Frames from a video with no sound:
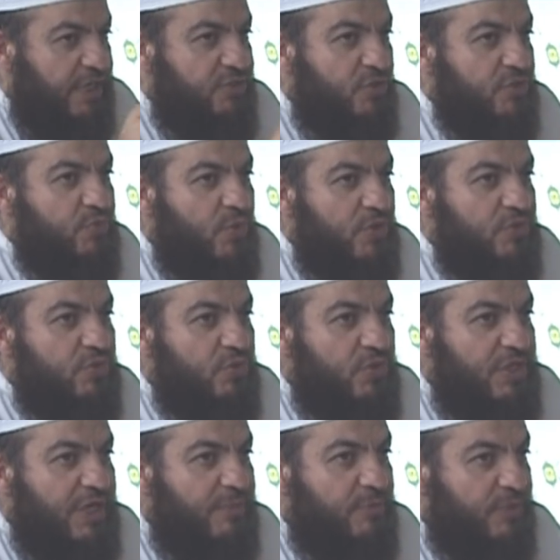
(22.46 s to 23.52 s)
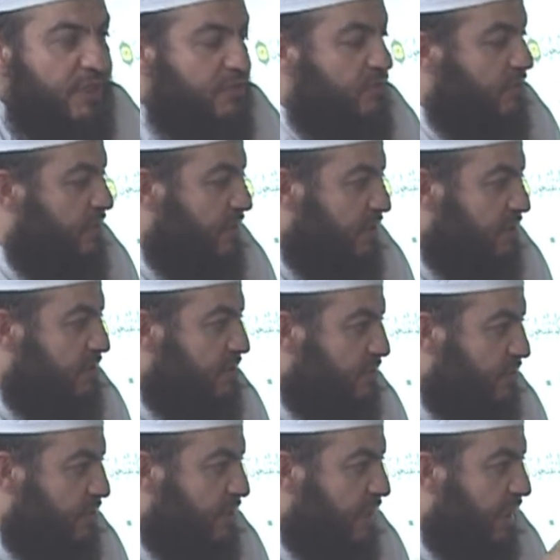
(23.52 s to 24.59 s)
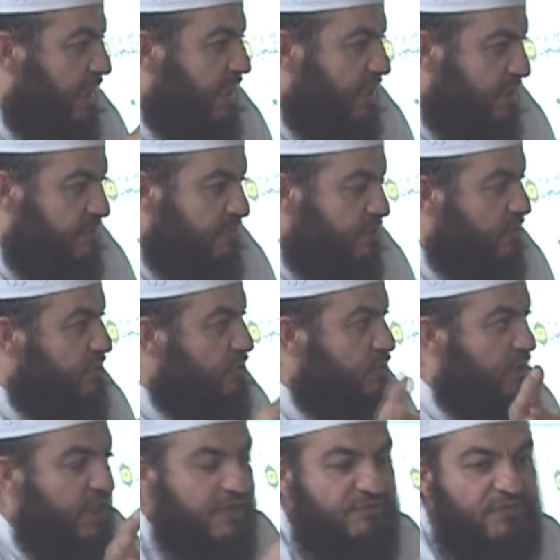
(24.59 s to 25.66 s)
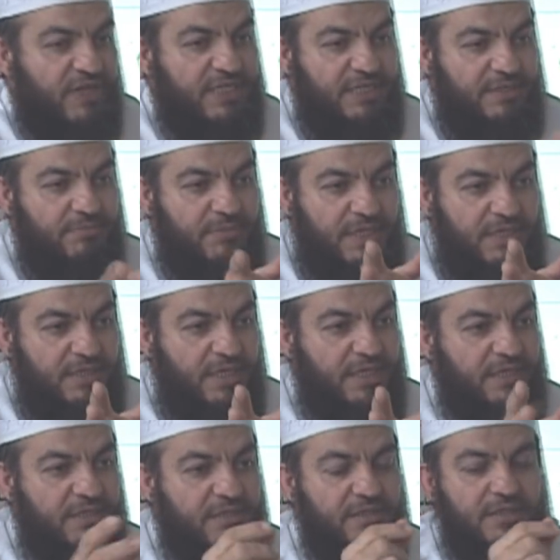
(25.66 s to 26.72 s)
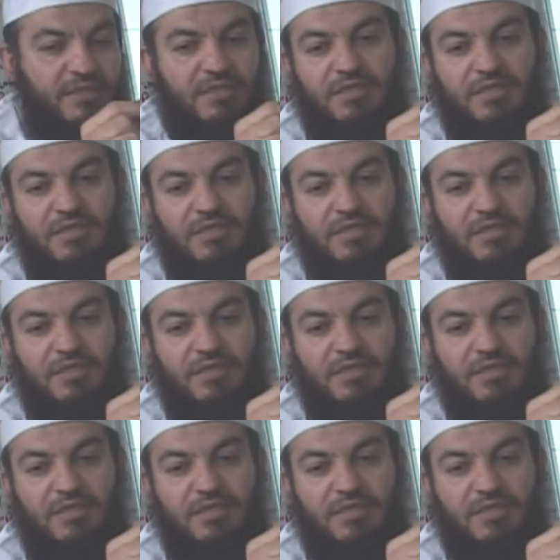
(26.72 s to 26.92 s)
don't want to elaborate on this, on the ayat, because you can find them in any